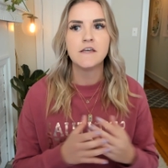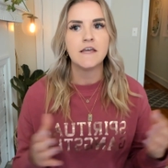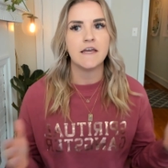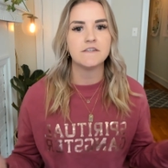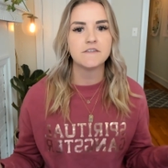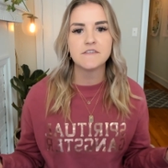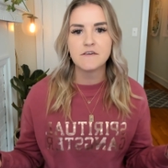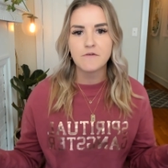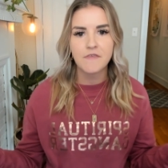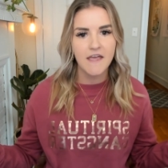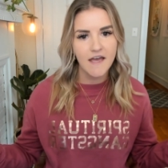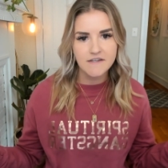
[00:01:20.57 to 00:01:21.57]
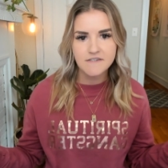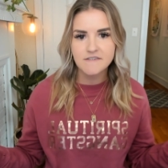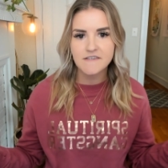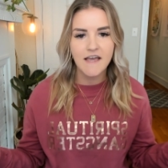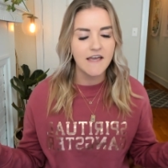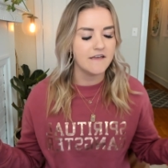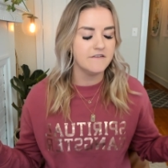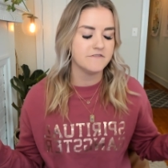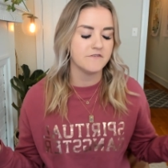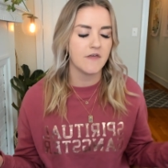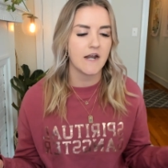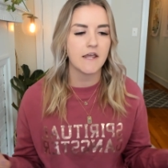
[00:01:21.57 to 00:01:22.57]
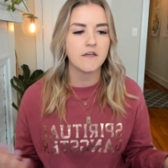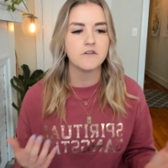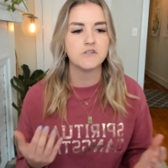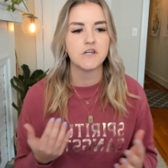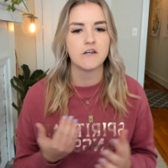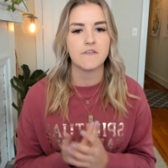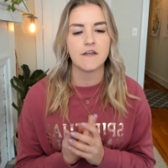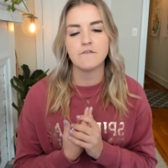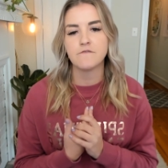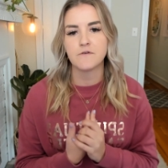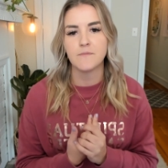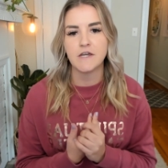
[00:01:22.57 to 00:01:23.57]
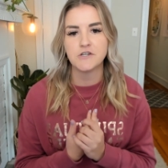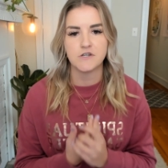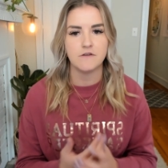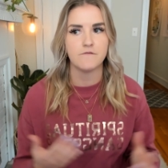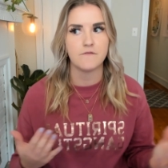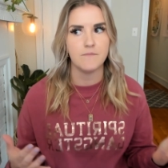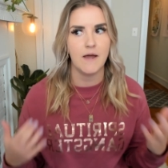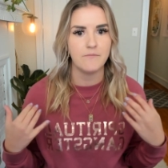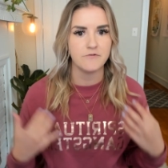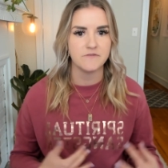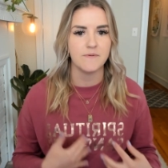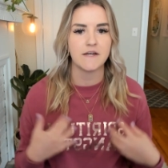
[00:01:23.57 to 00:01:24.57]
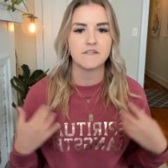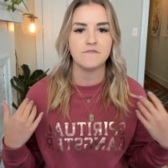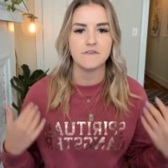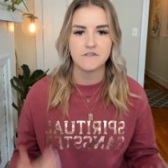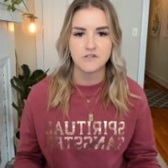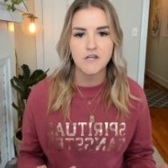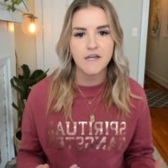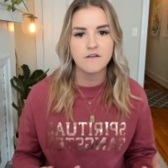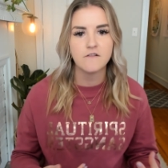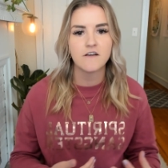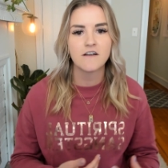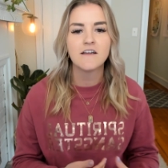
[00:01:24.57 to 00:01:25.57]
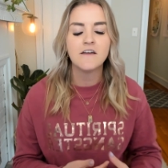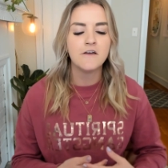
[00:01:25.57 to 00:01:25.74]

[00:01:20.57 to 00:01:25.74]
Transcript: and to see what they had to say so that I could share that information from my perspective as a channeler